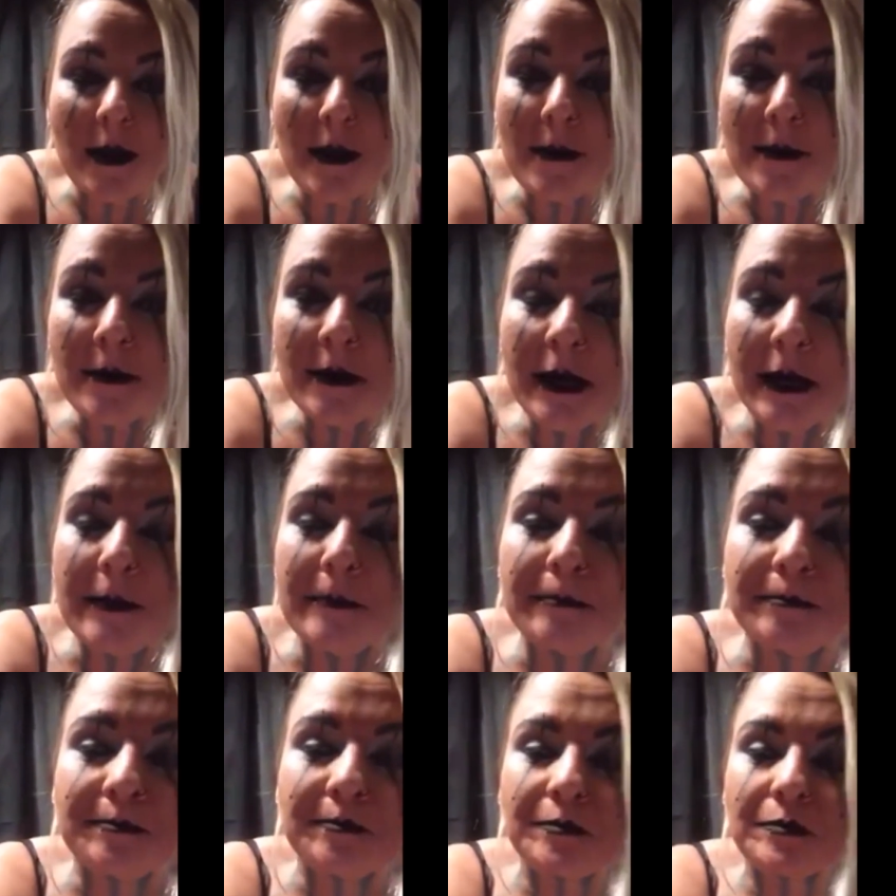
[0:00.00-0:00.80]
All right,
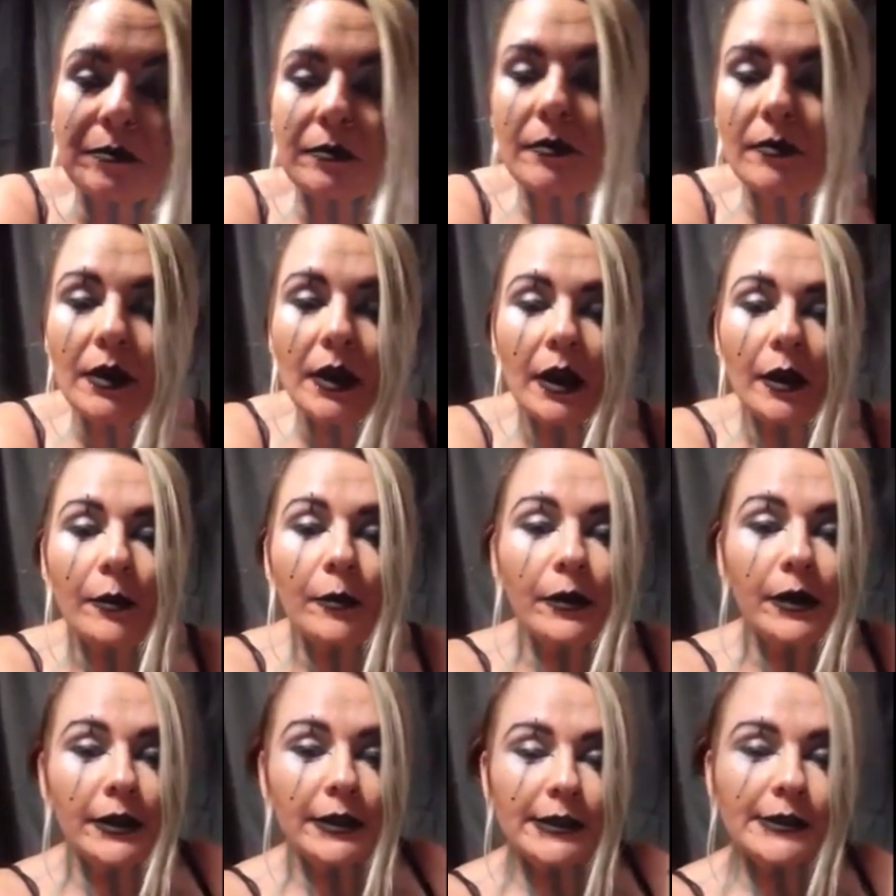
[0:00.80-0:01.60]
I
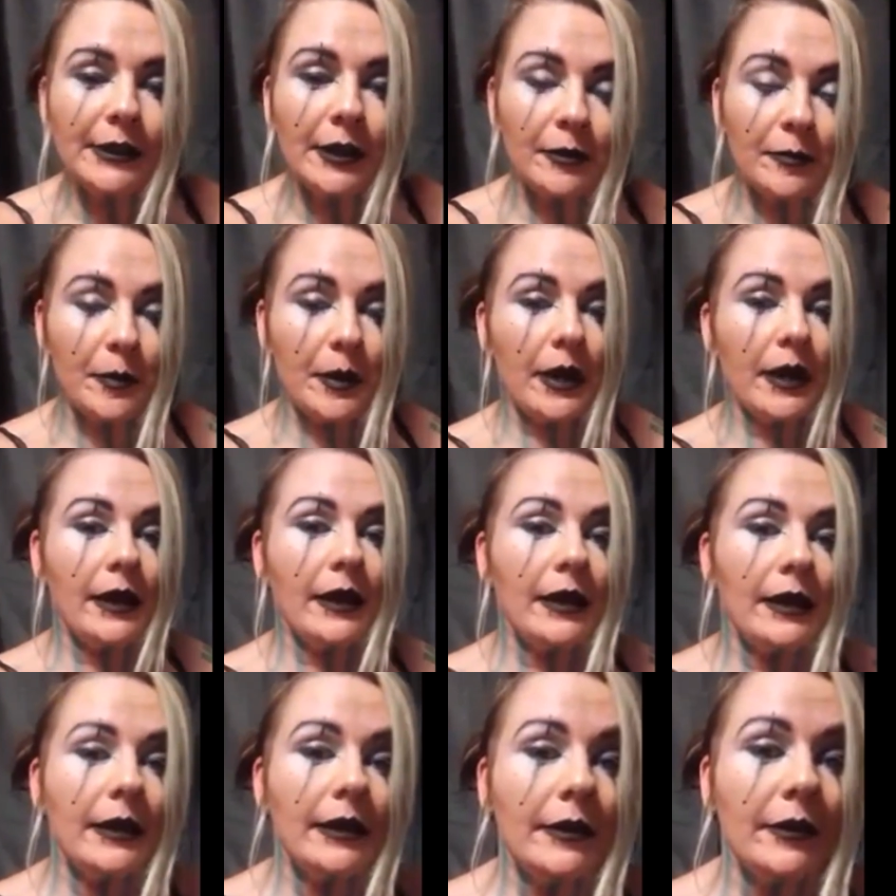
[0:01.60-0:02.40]
want to start by
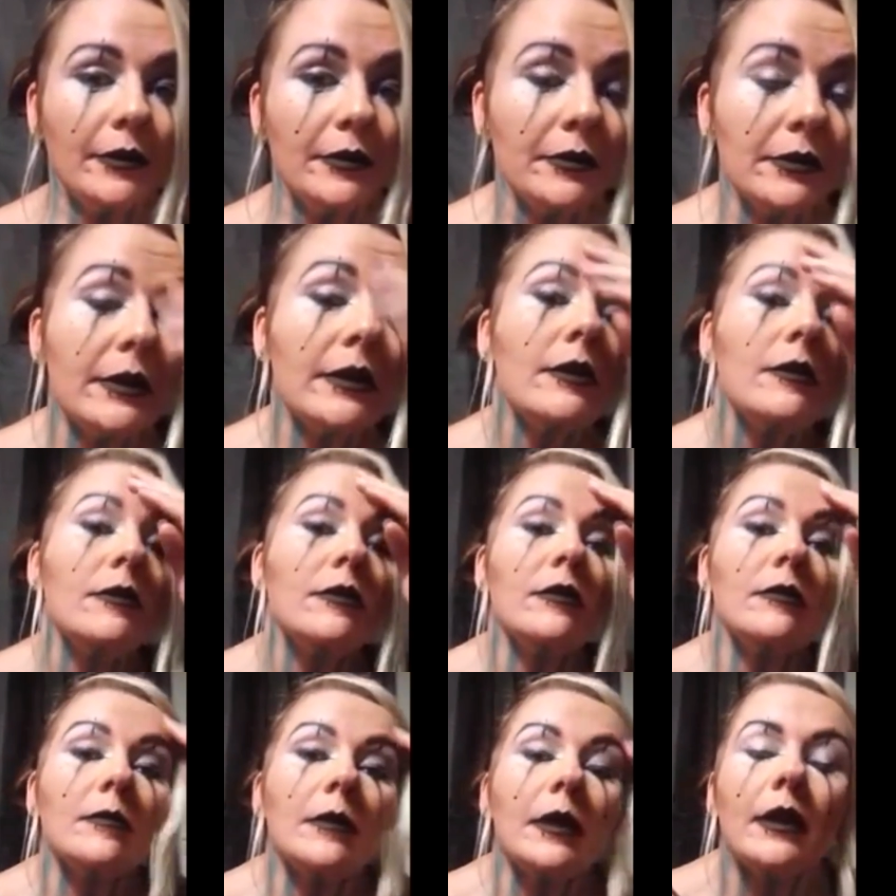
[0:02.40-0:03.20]
uh, introducing you
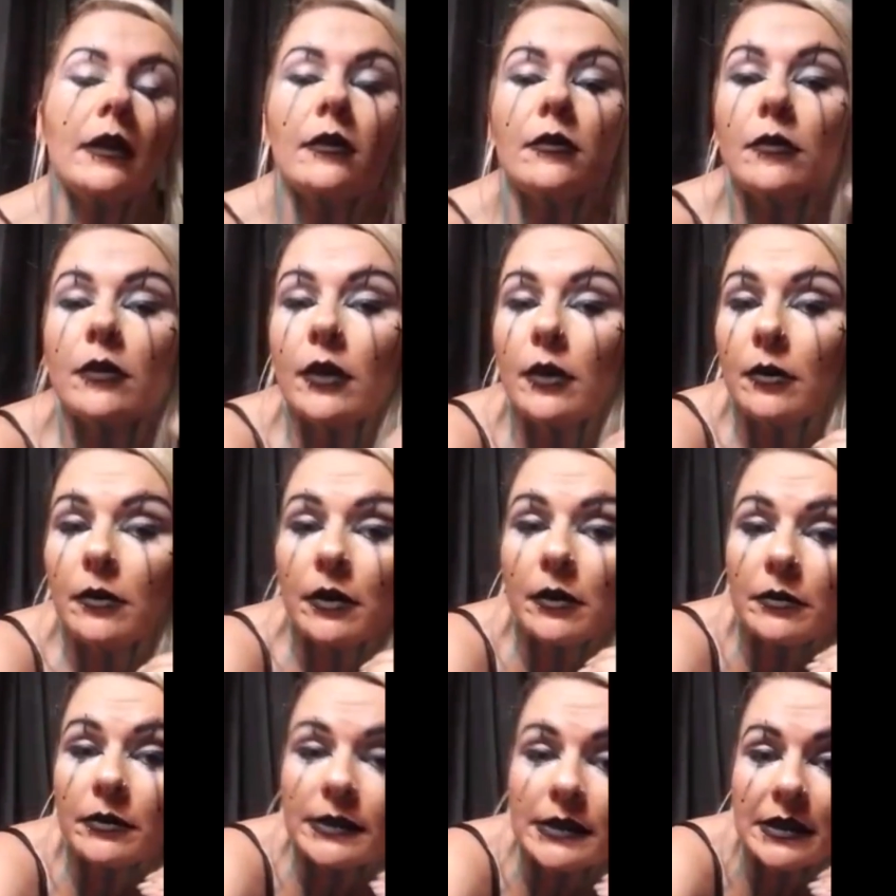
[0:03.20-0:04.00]
to my little
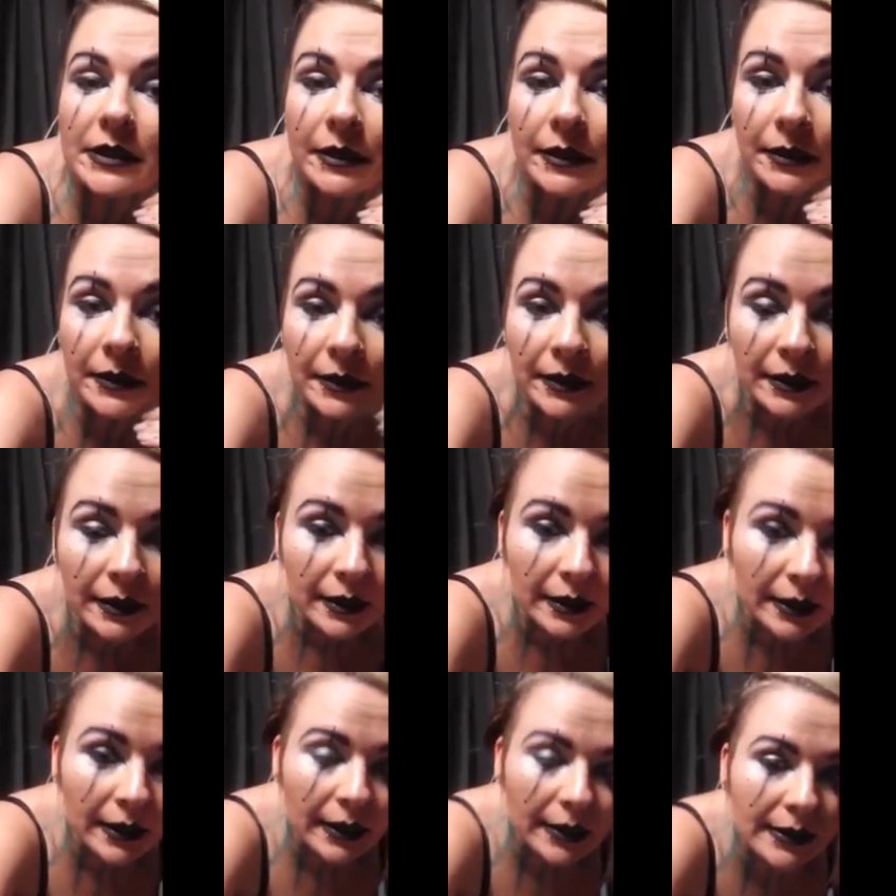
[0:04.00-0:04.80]
co-host here.
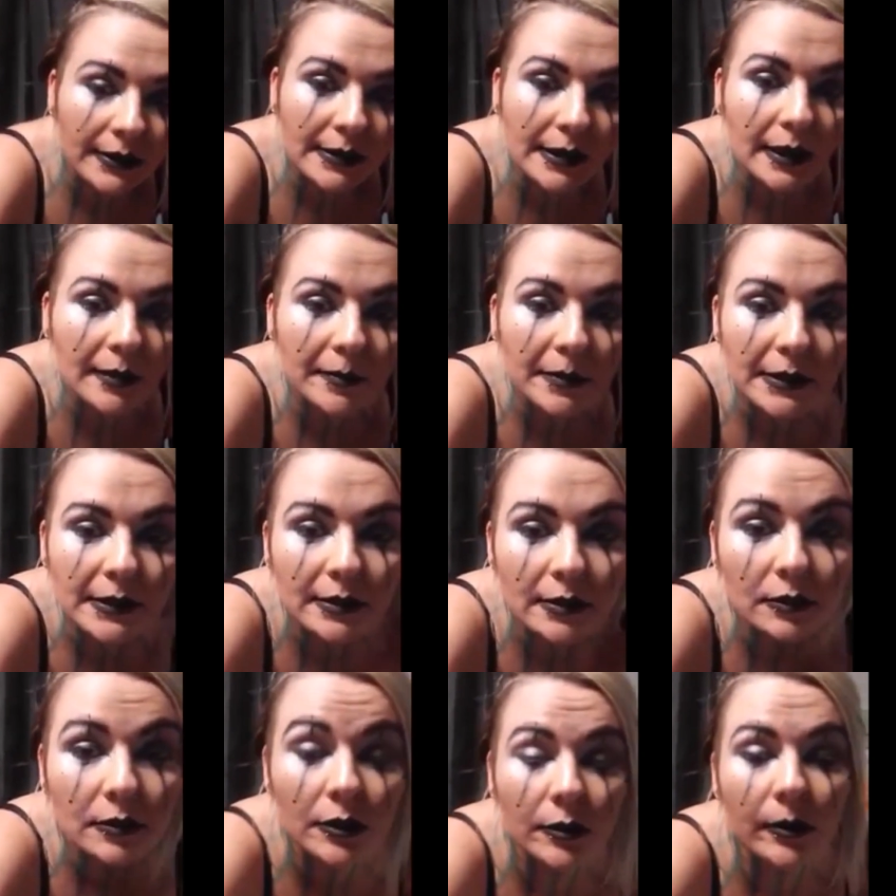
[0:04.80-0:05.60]
His name is
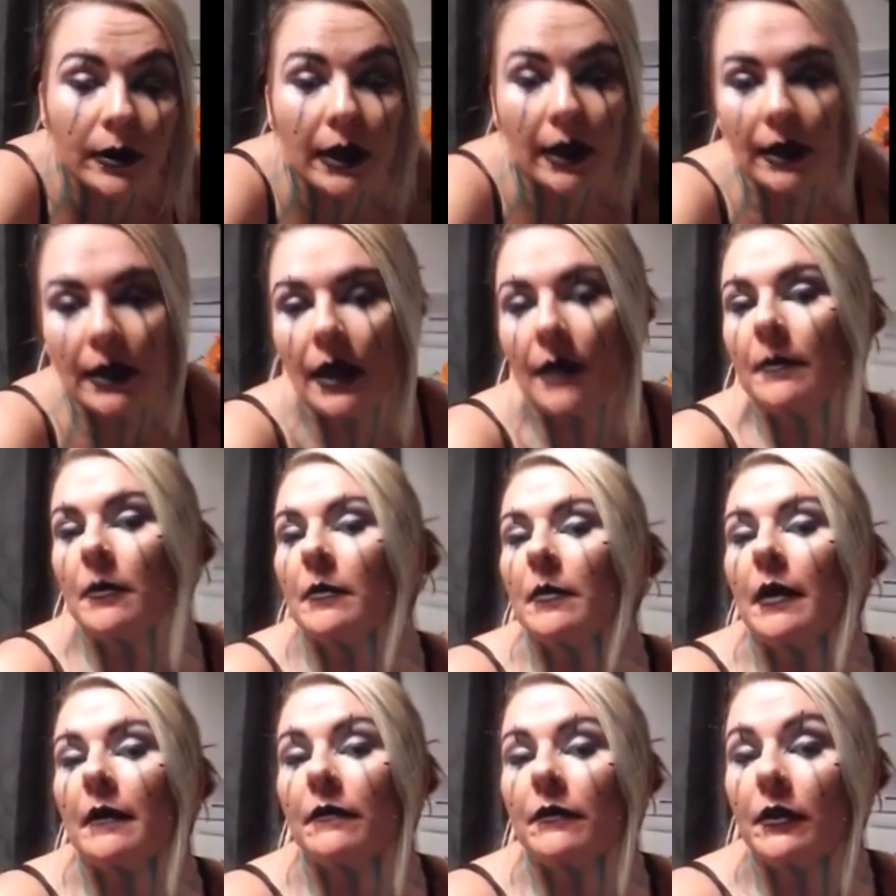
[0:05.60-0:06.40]
Lil Louie. I named
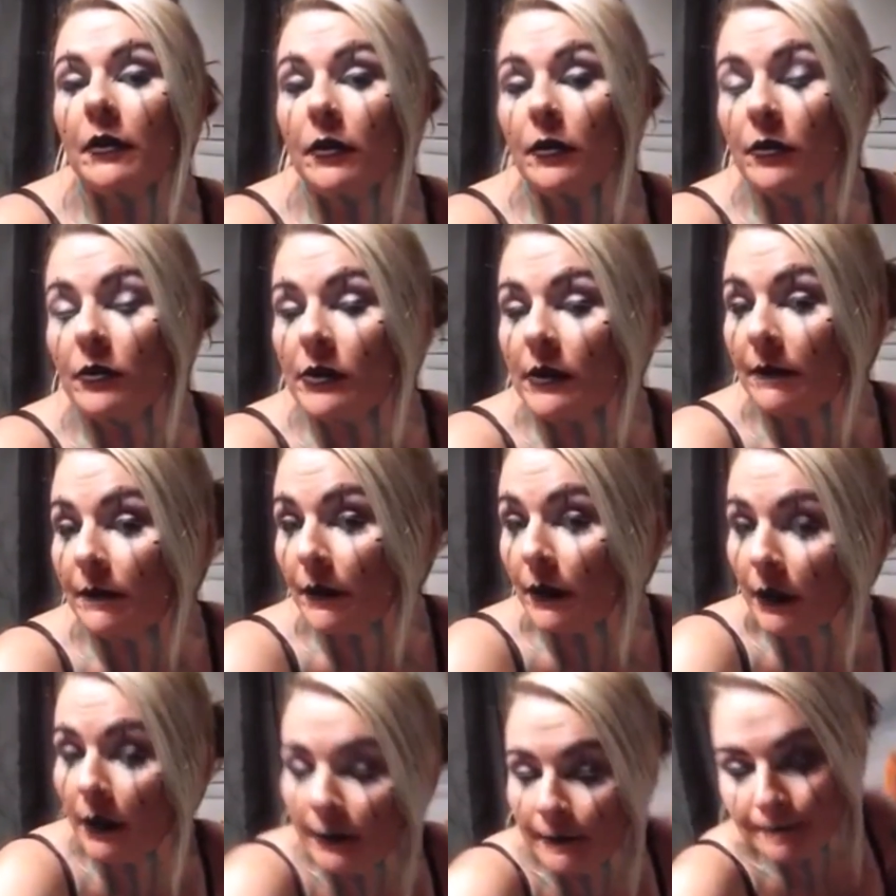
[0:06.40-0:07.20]
him after
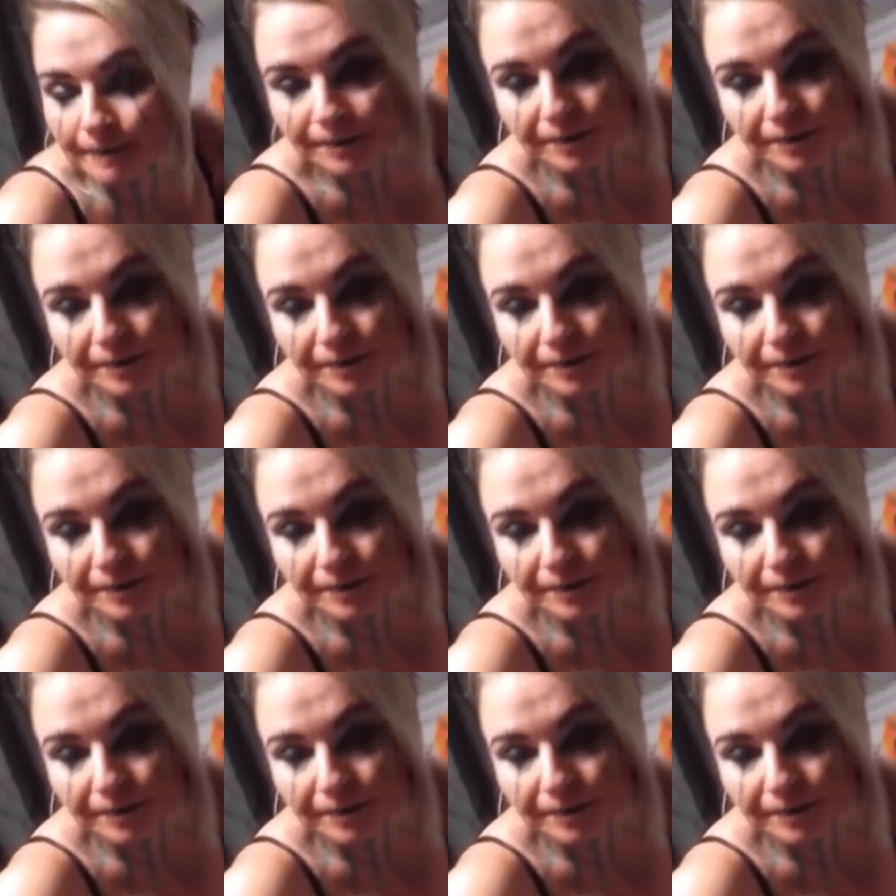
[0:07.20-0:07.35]
Lucifer.